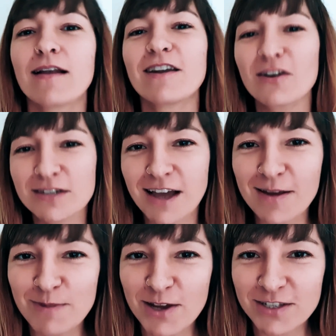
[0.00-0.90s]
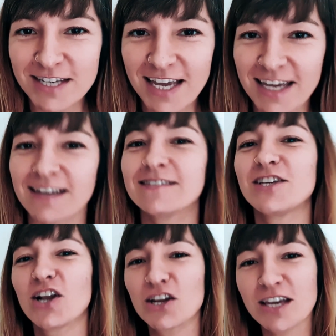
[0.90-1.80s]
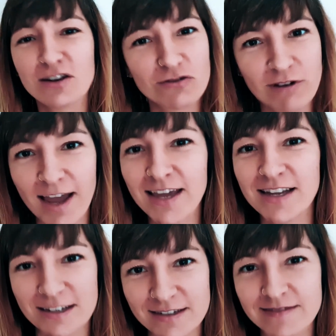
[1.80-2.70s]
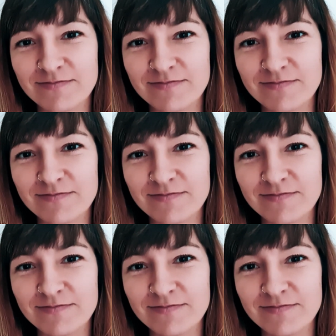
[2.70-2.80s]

Long time no see, you're looking great.